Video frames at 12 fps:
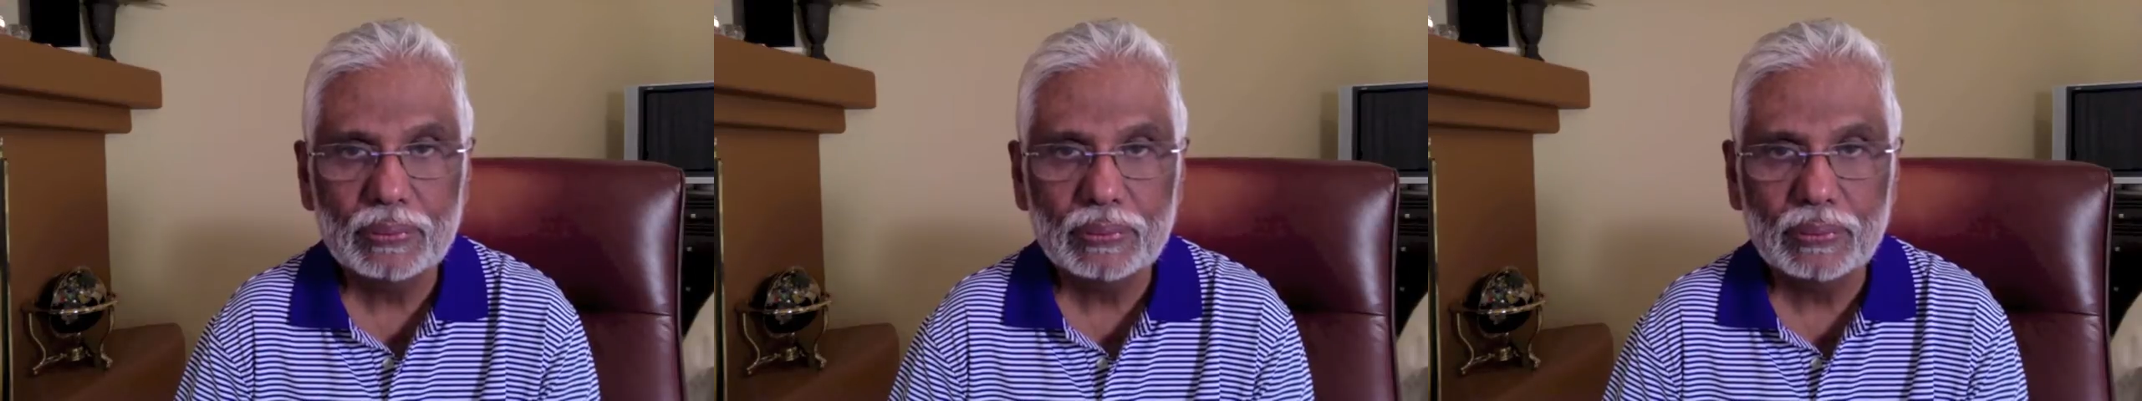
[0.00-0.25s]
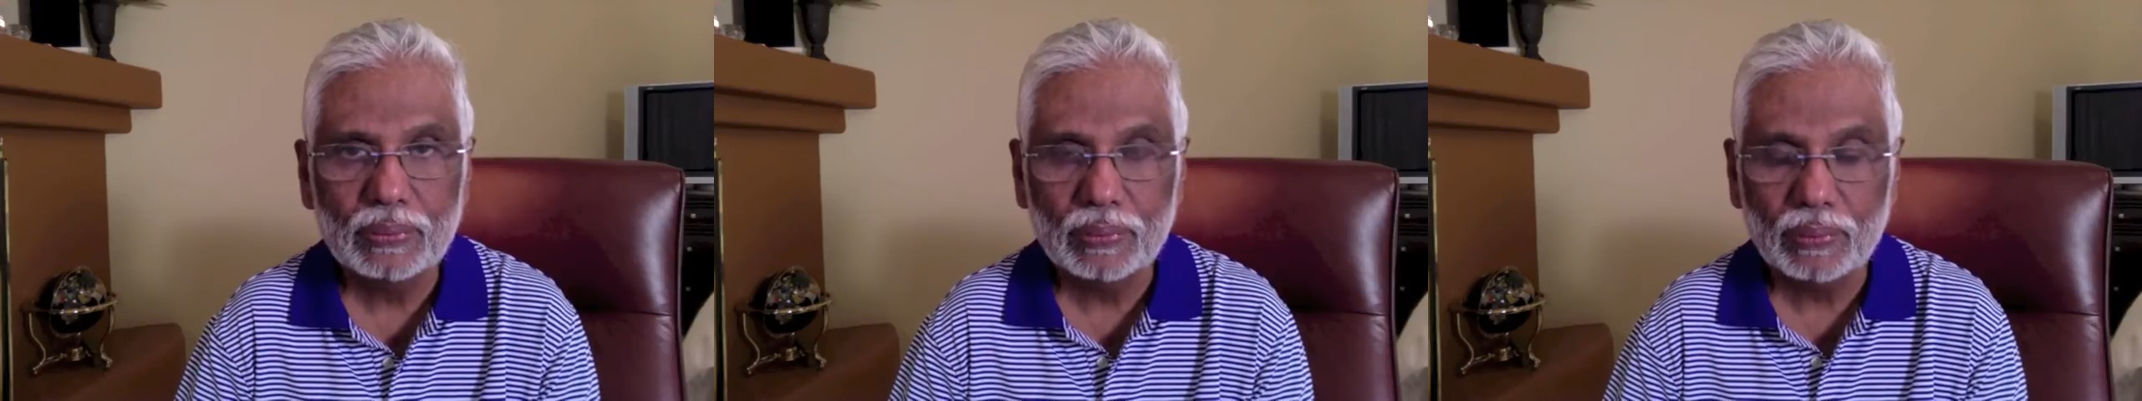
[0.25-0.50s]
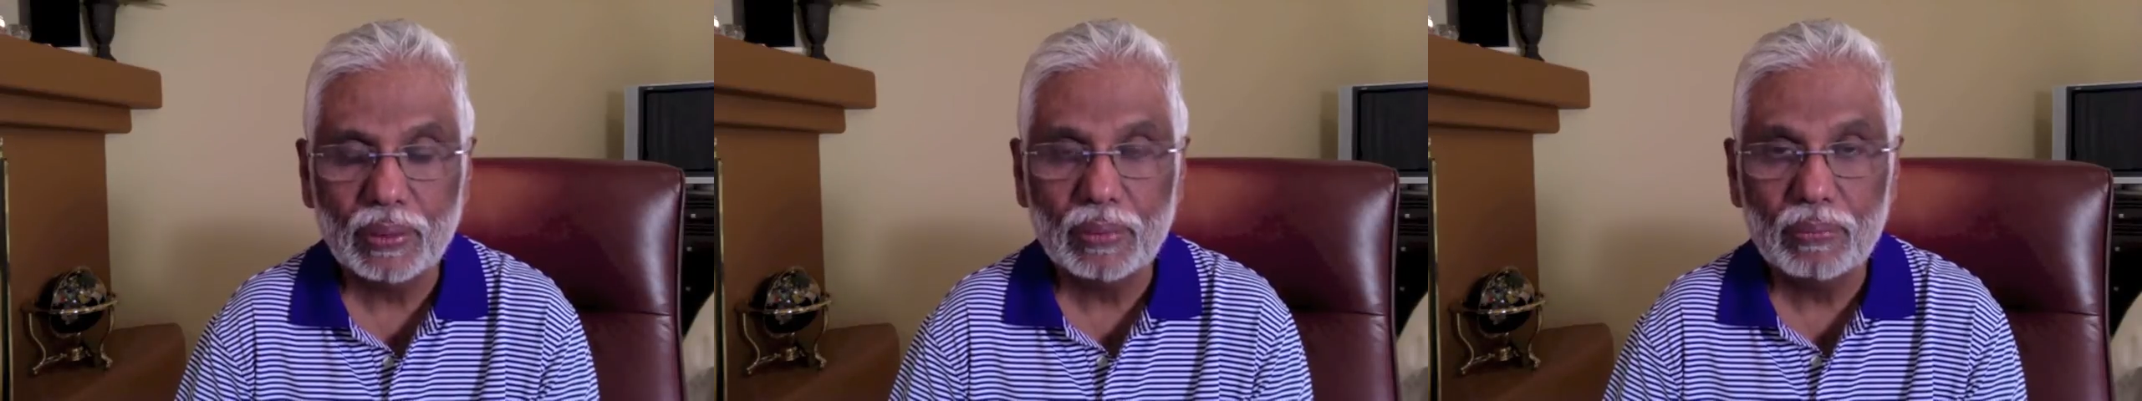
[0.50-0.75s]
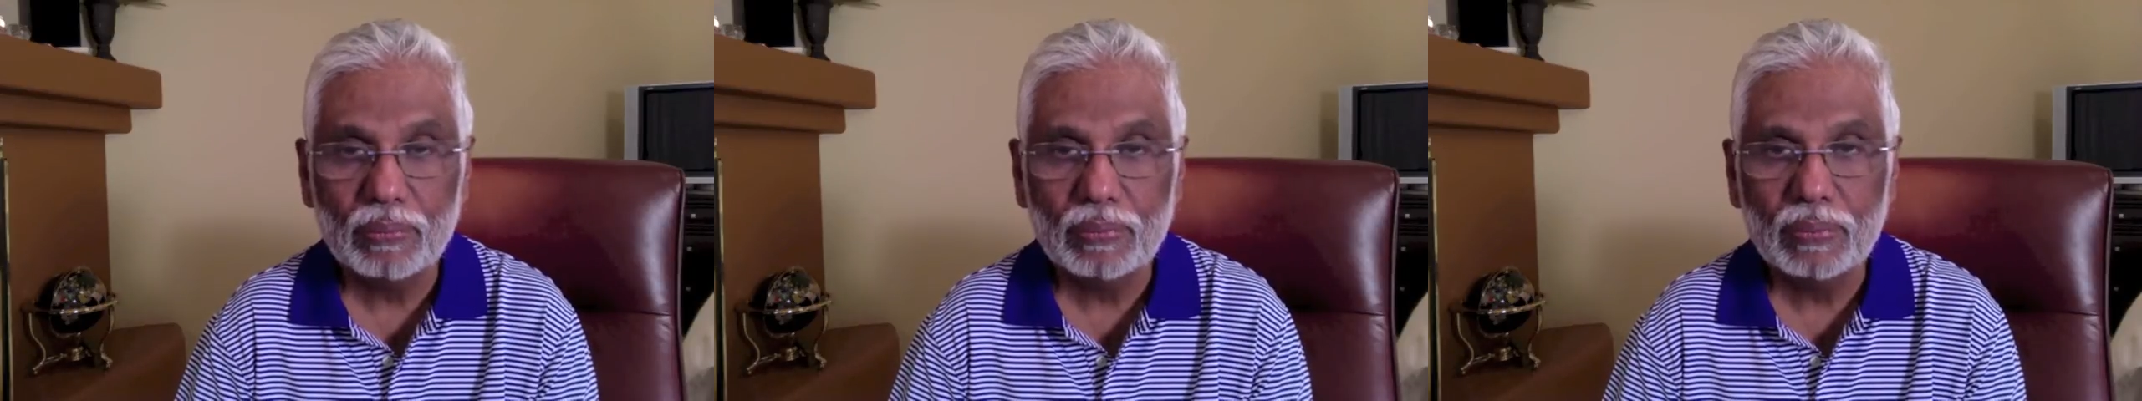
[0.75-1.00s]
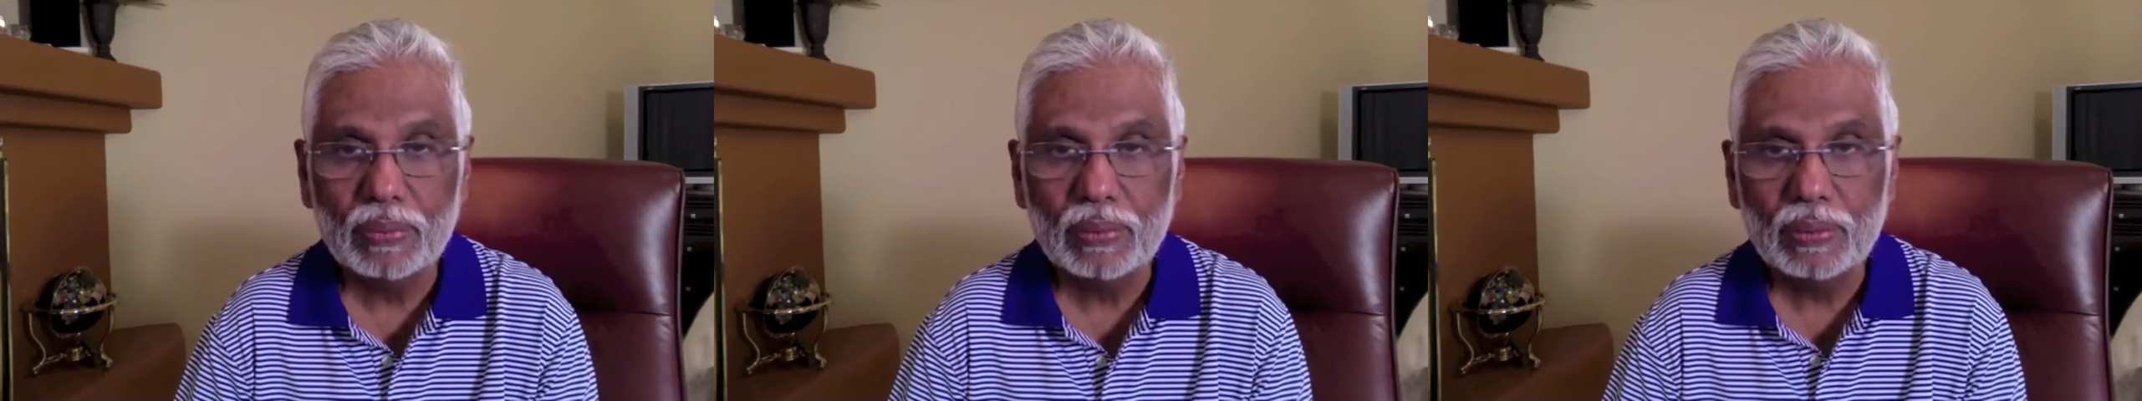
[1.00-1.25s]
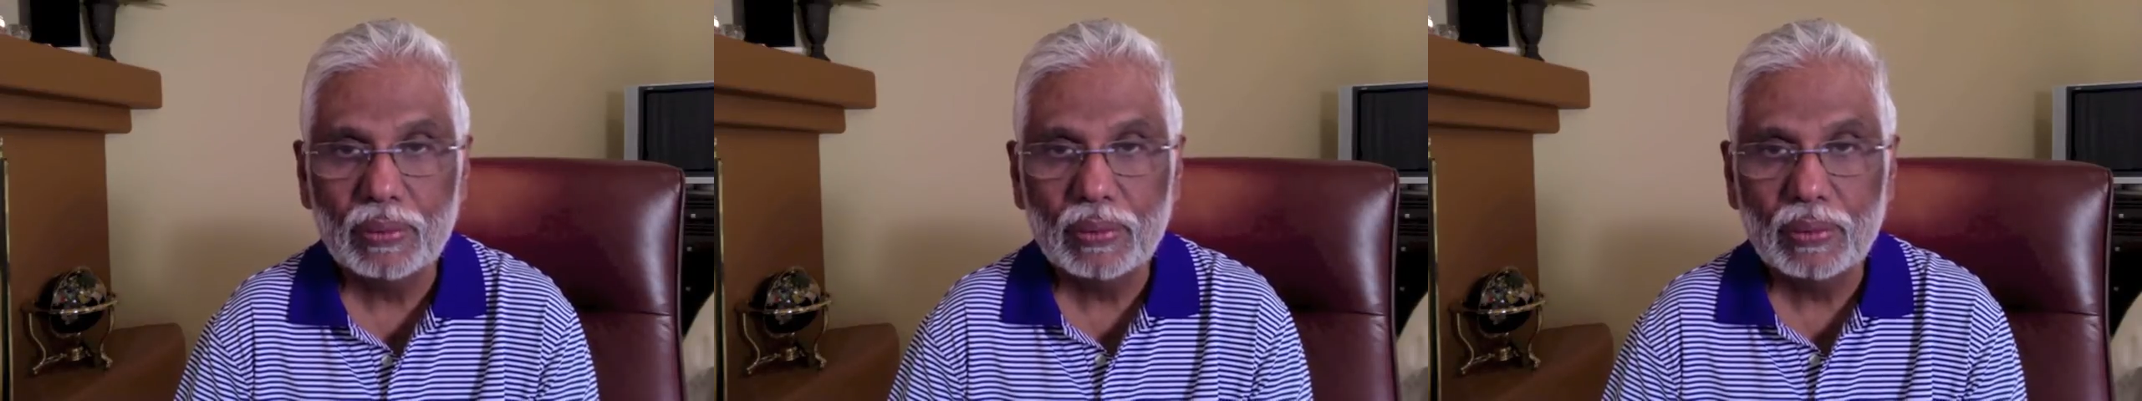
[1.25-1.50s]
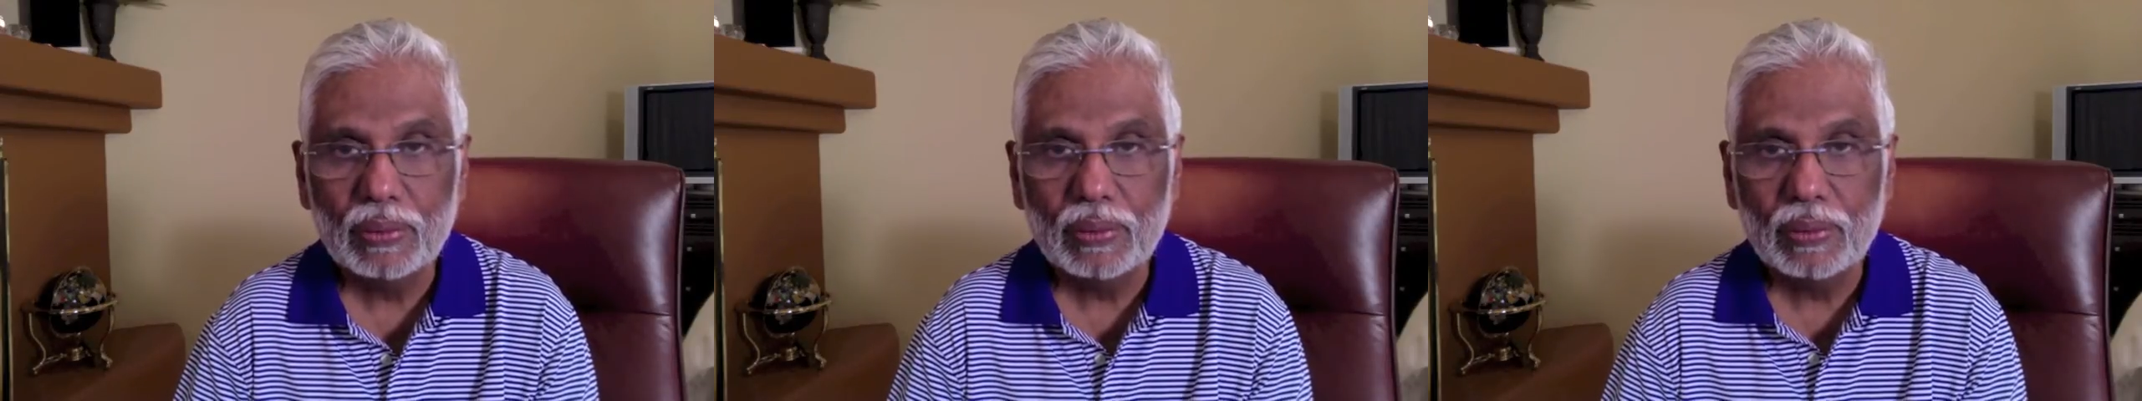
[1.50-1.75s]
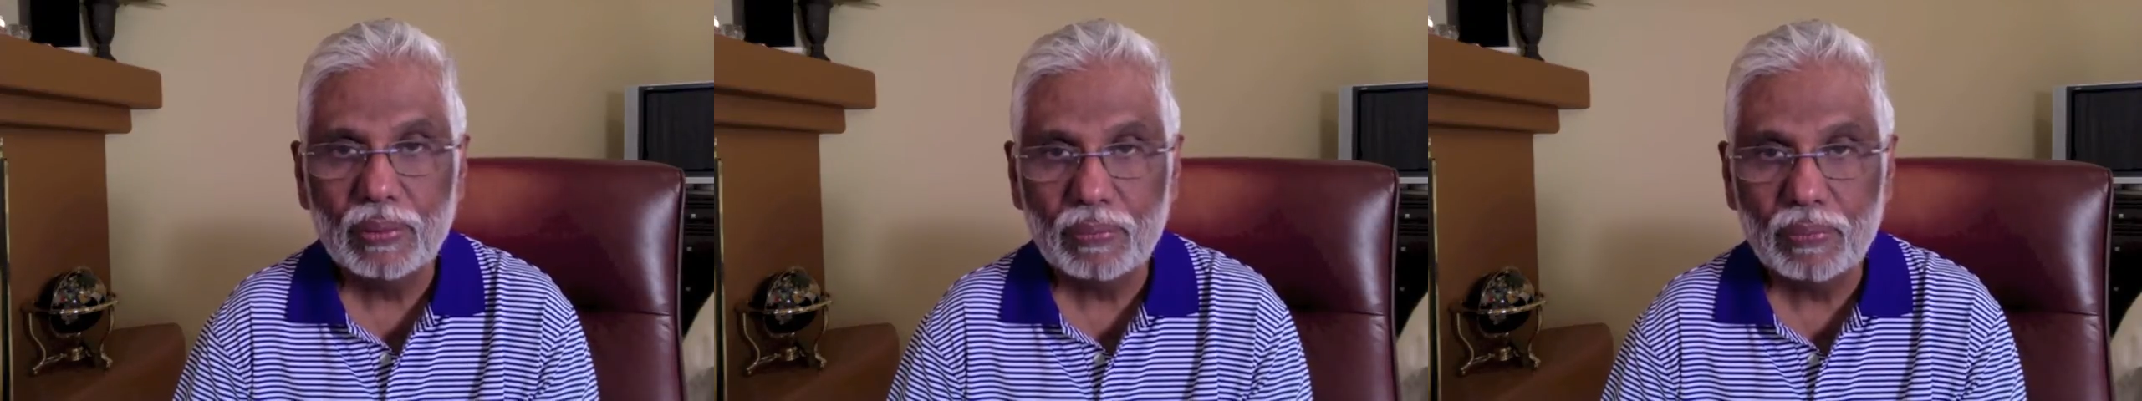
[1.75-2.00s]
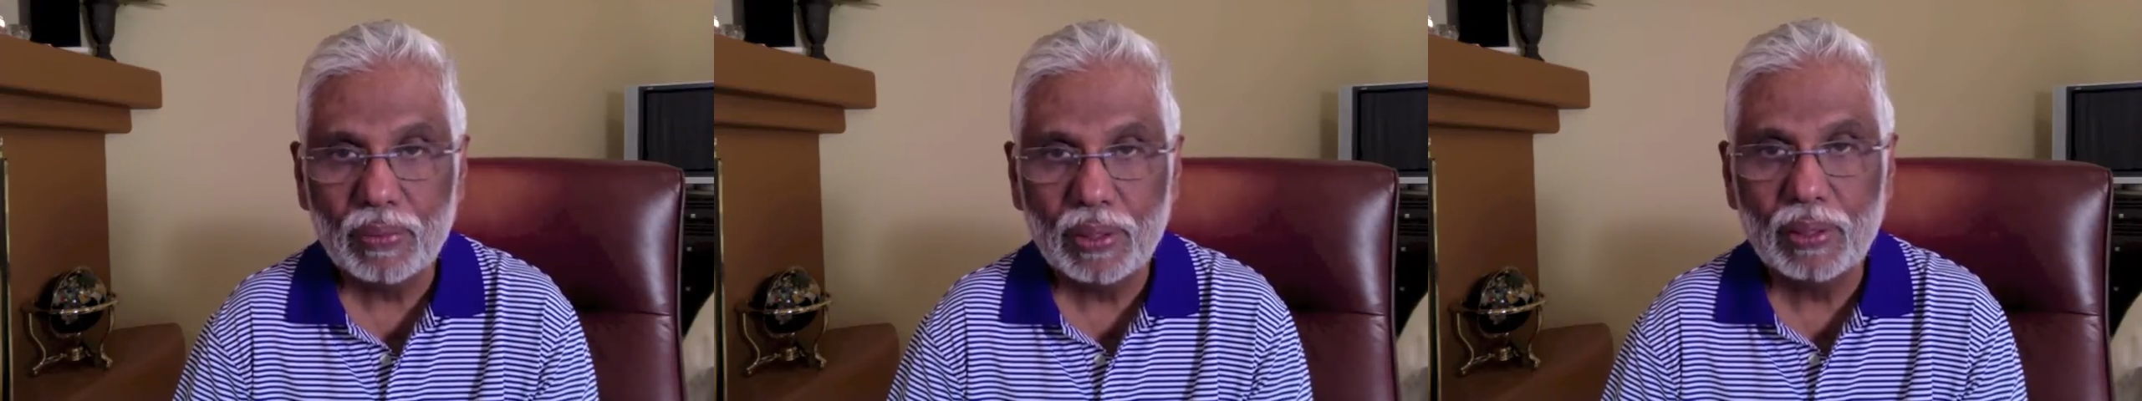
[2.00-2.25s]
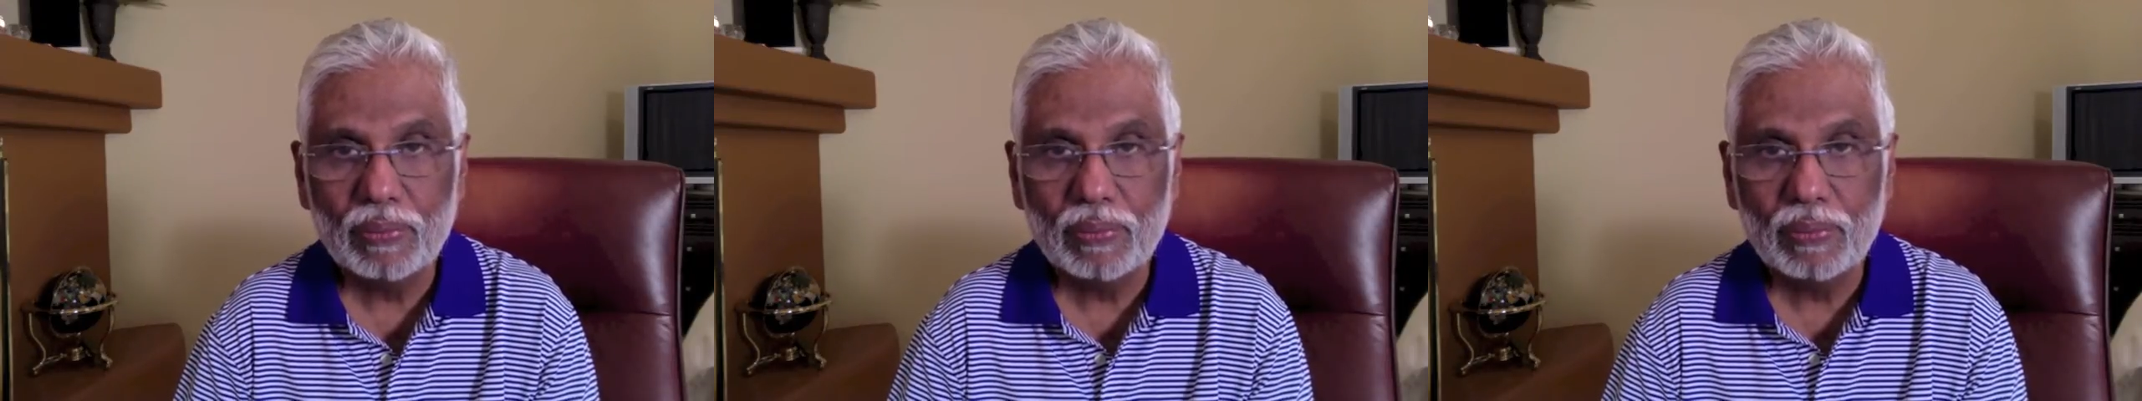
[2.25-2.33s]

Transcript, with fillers: So I'm very,